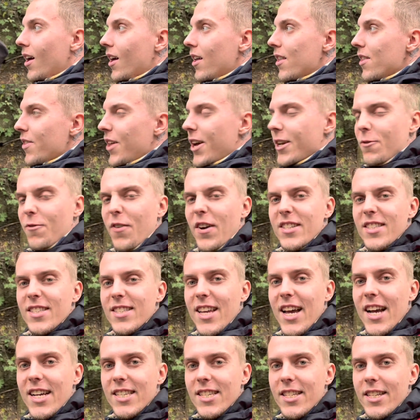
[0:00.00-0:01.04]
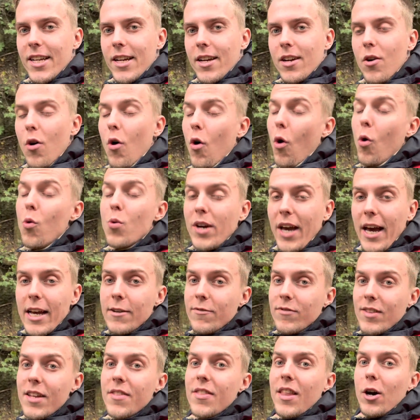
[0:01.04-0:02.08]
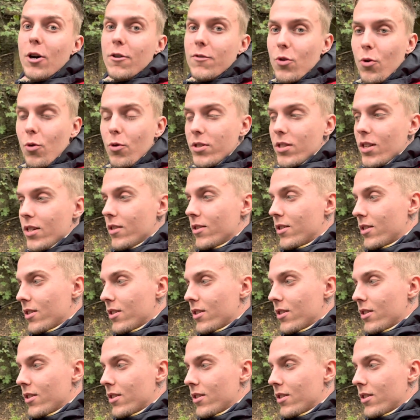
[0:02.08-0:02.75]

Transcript: that's fantastic. All caved in now, of course. There's